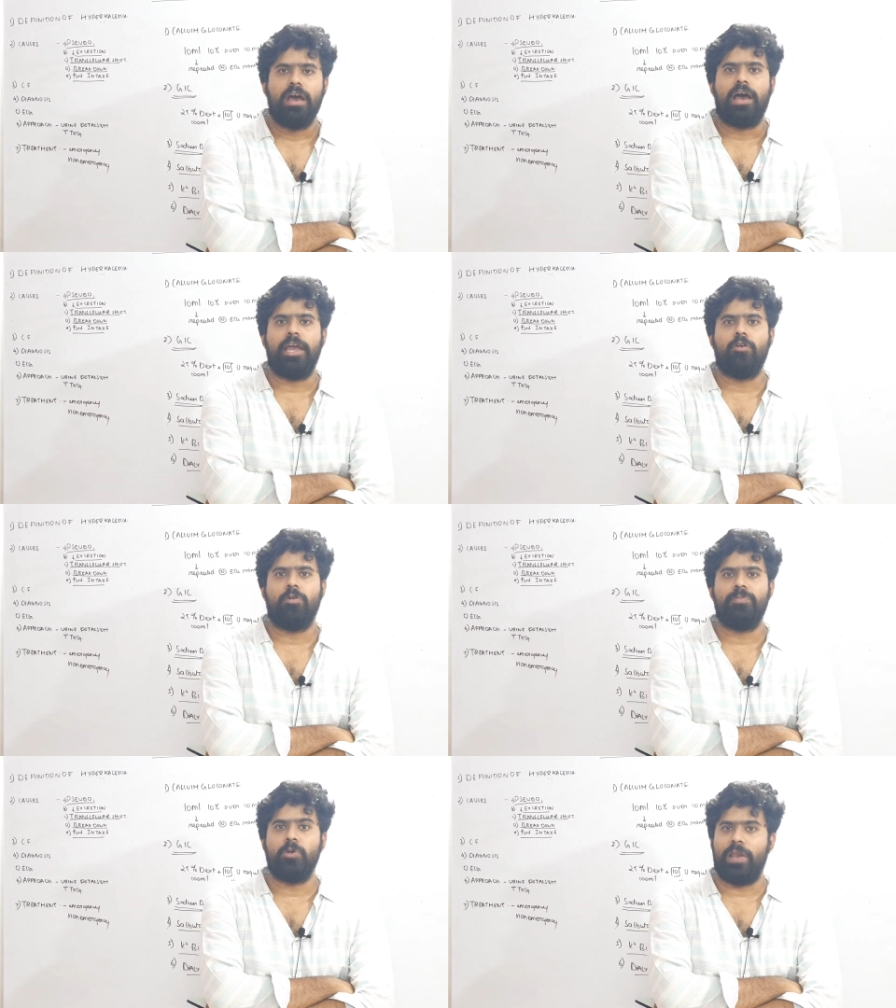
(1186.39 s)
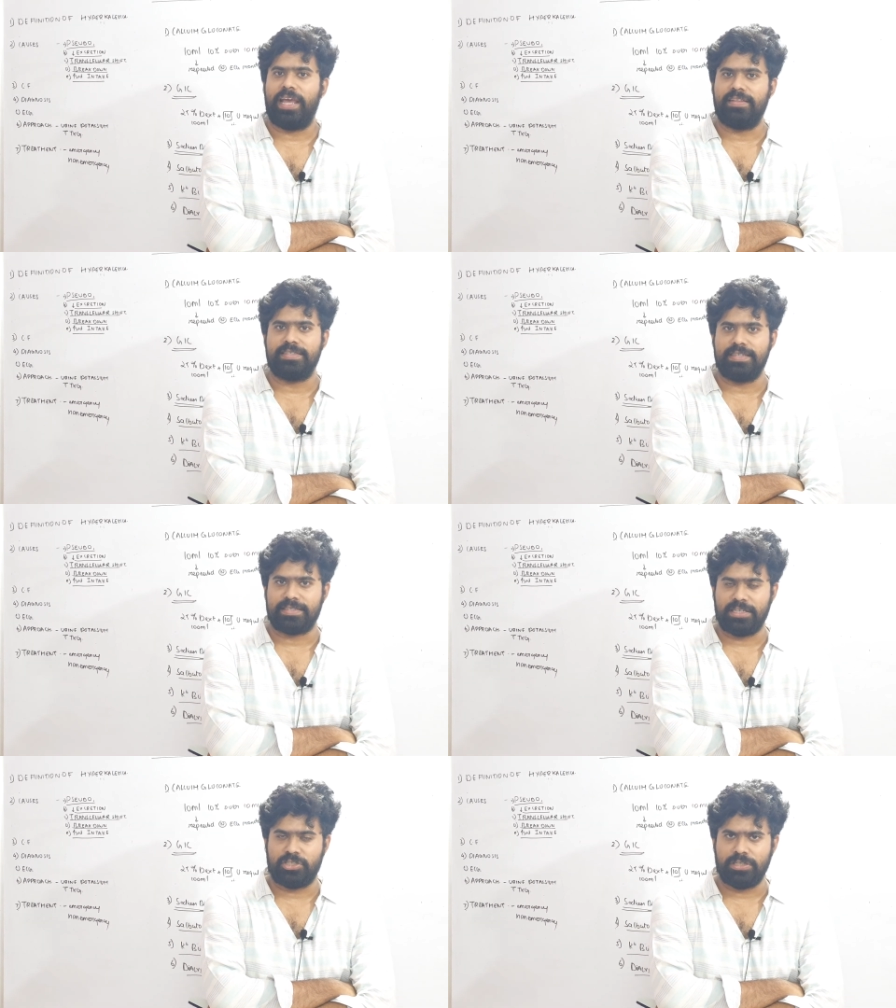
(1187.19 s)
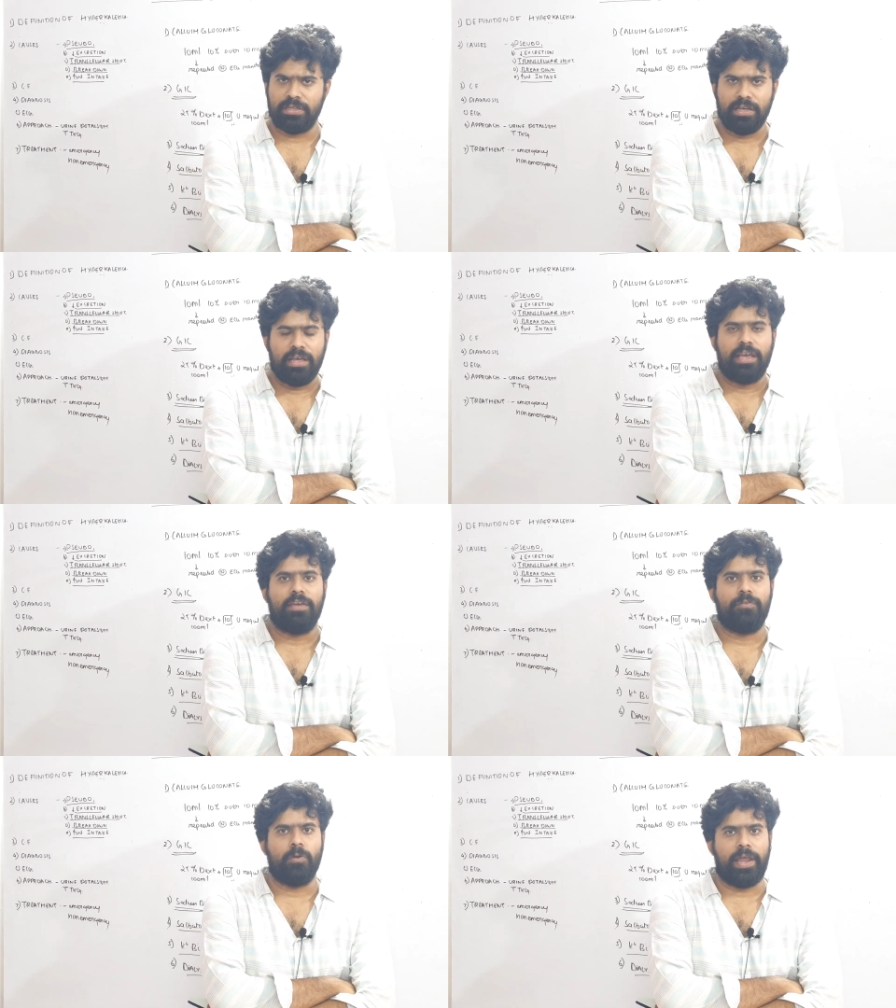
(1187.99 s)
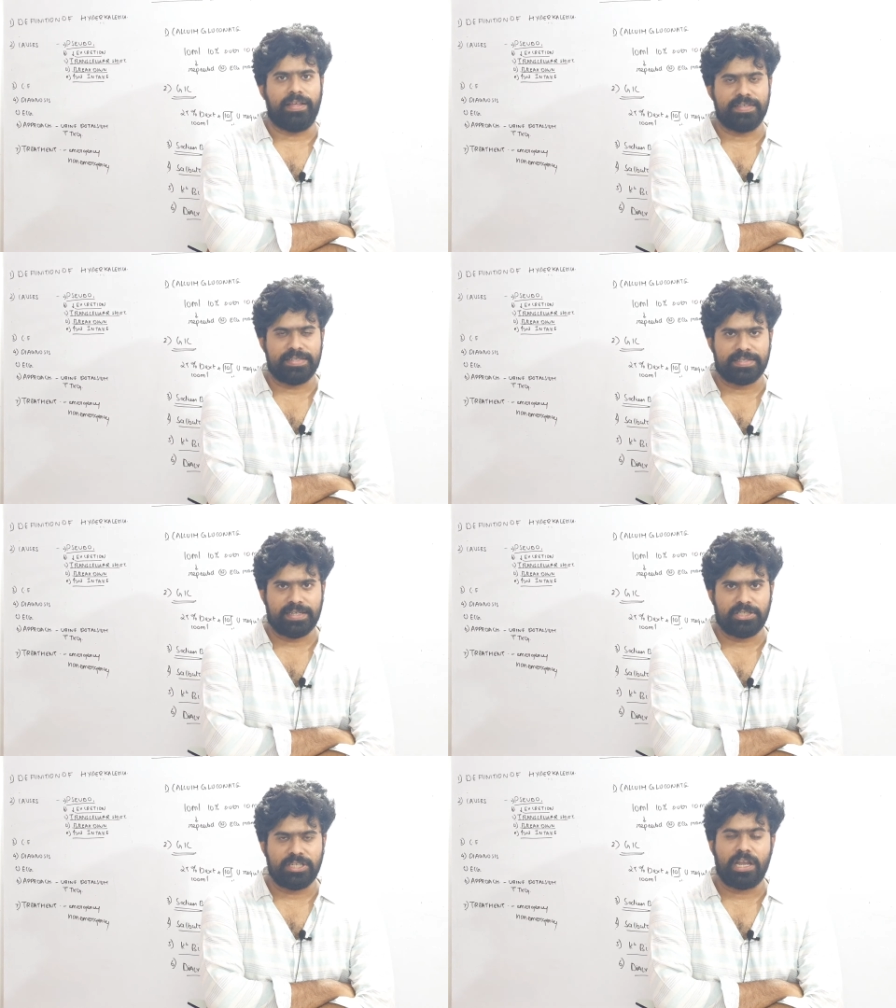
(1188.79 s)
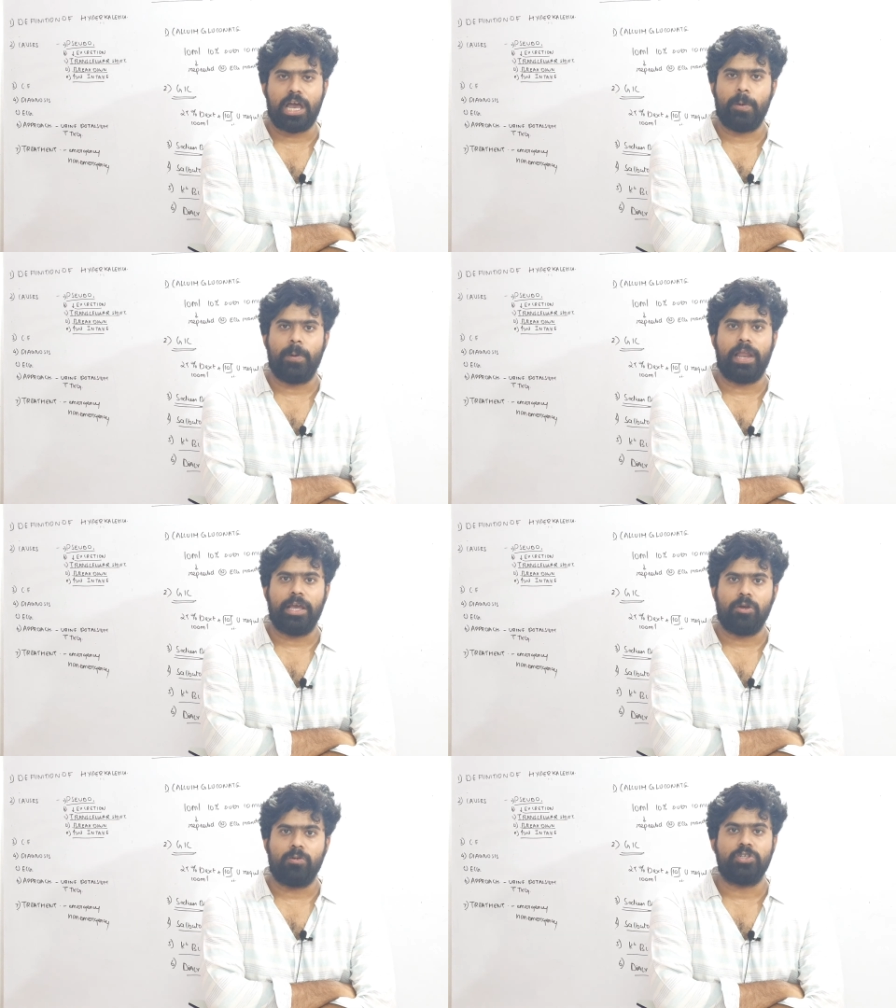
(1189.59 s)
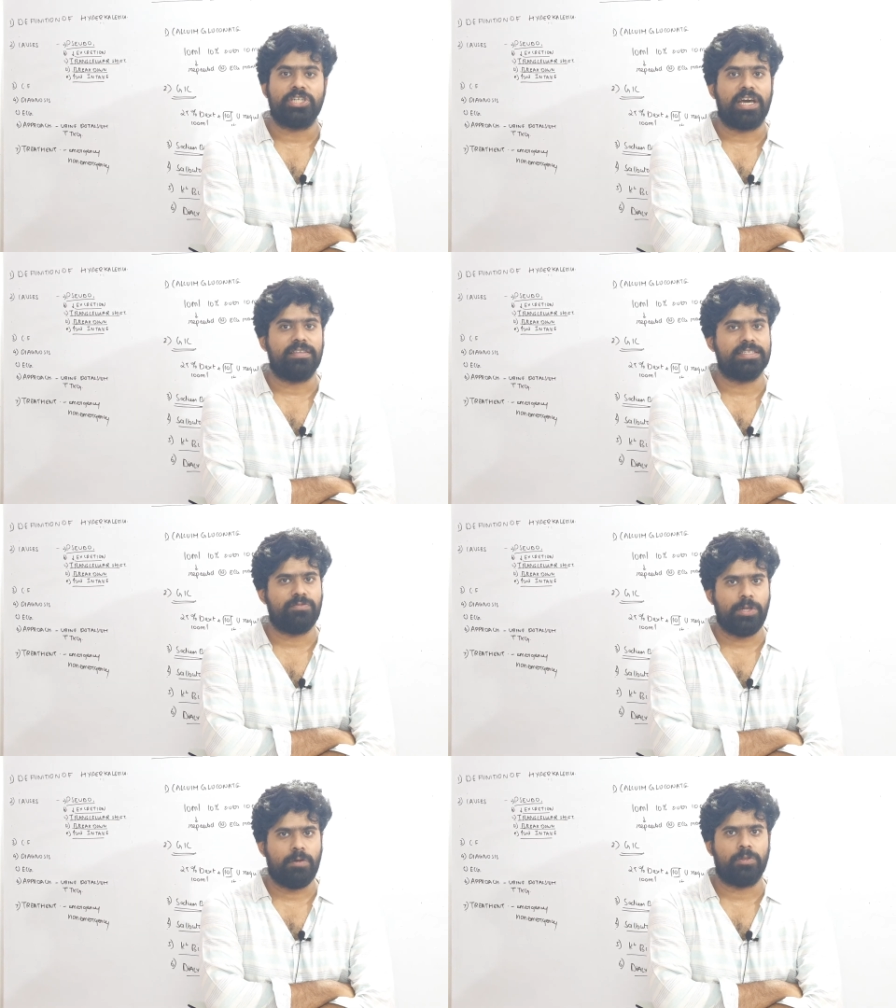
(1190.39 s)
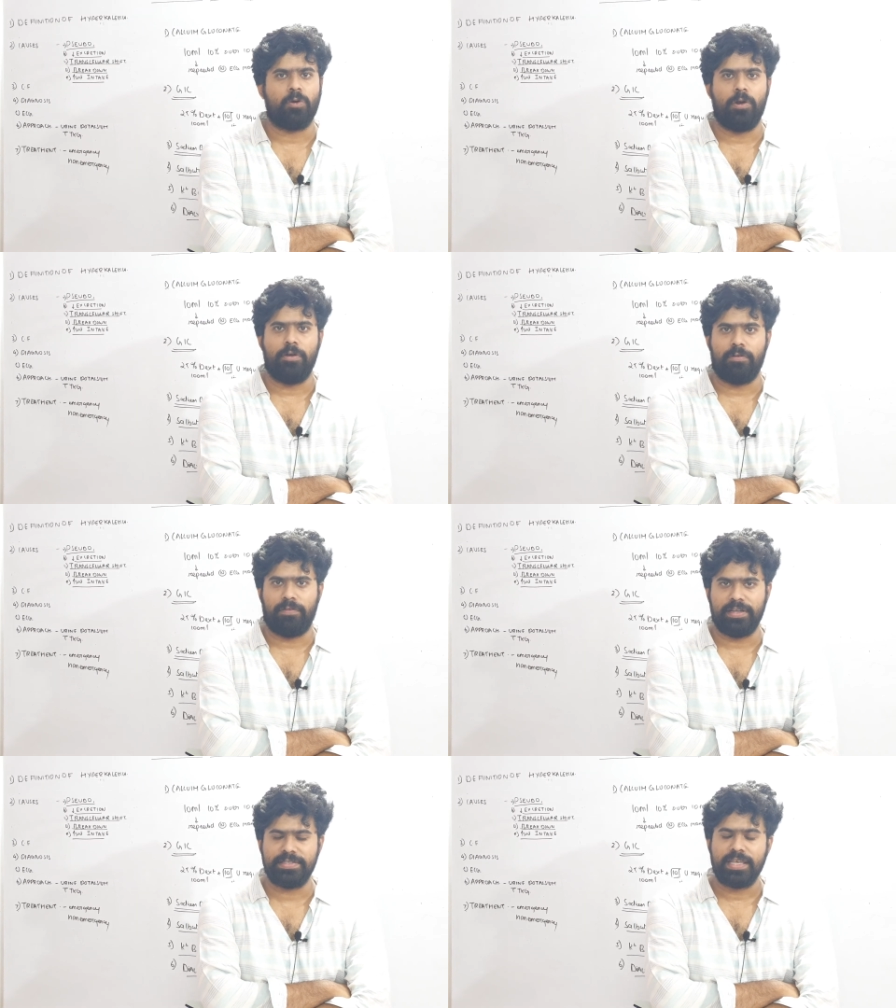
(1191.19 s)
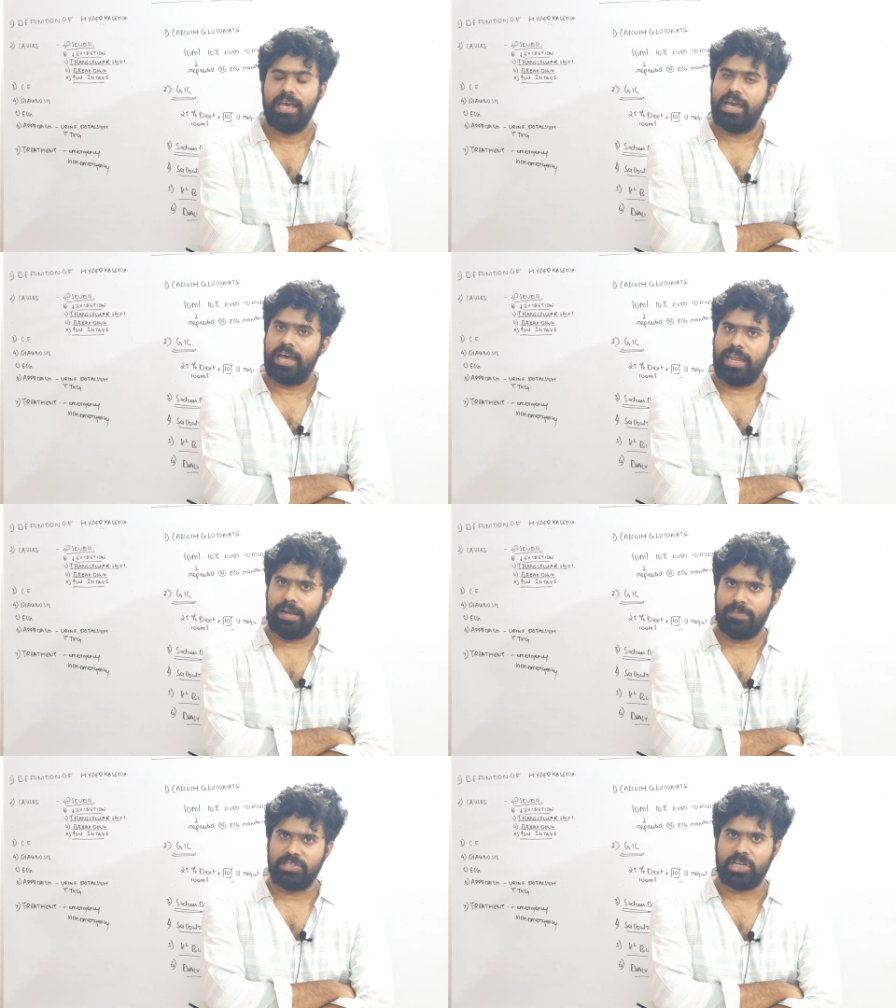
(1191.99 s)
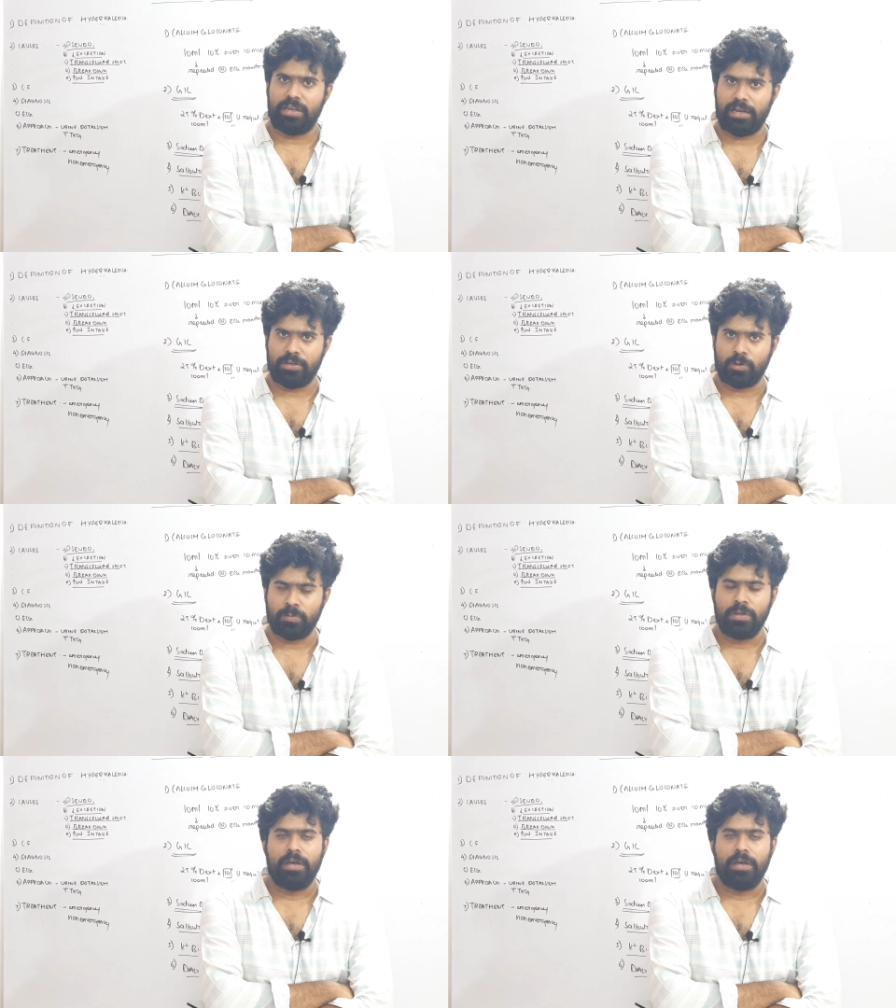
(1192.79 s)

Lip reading: I hope you like this discussion. If you like this discussion, I would like you to share this video with all your friends and help the channel grow.